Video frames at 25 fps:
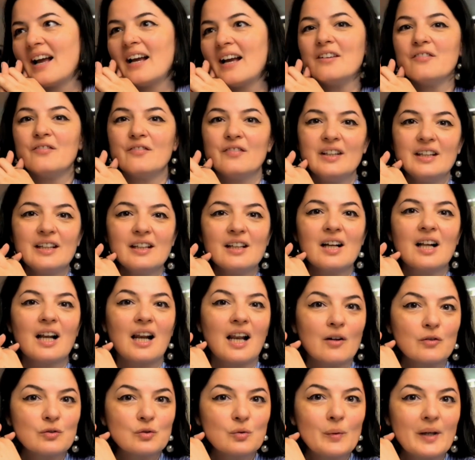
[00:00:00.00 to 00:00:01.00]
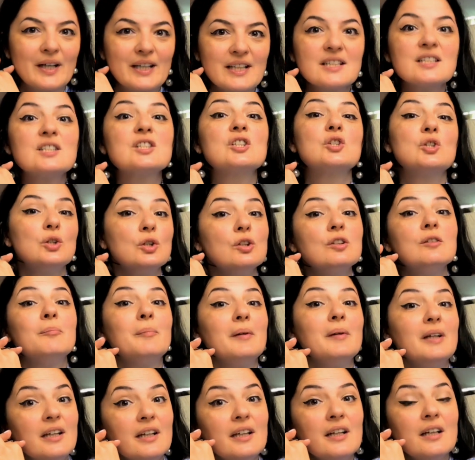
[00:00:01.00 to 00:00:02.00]
I think Cloudways could
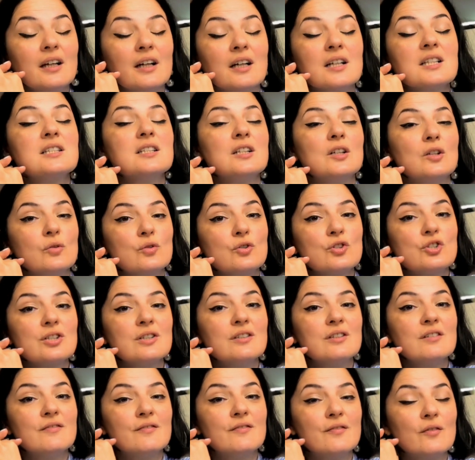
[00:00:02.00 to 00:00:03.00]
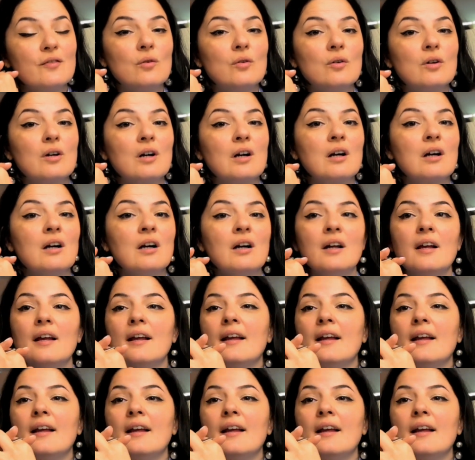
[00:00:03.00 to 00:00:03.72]
be a solution for